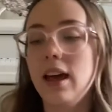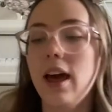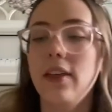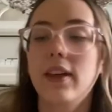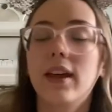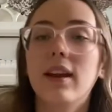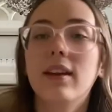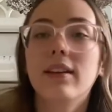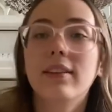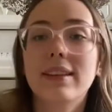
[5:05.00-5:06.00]
And then
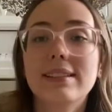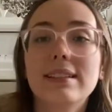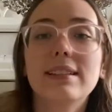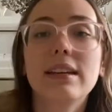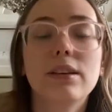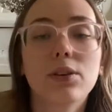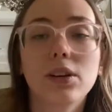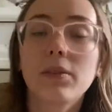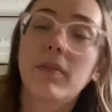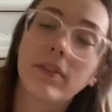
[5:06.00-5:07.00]
this is
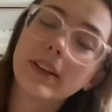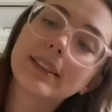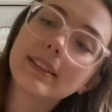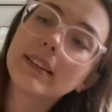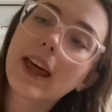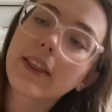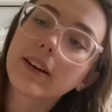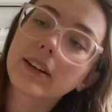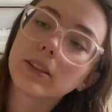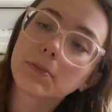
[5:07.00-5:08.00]
Eeyore. This is another
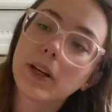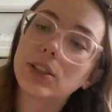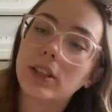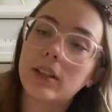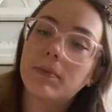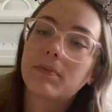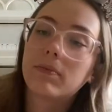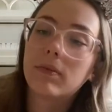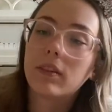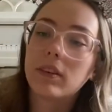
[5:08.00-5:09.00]
expression,
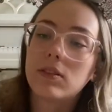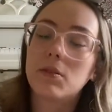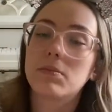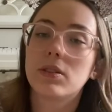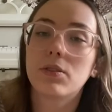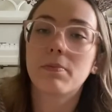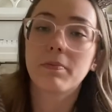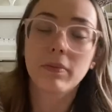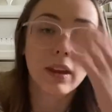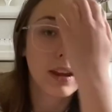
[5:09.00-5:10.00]
Tsum Tsum.
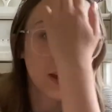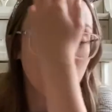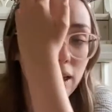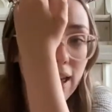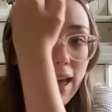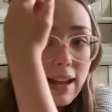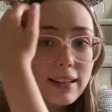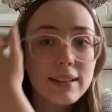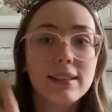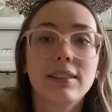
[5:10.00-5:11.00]
And
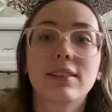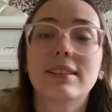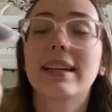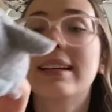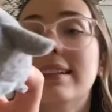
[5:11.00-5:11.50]
he looks like he's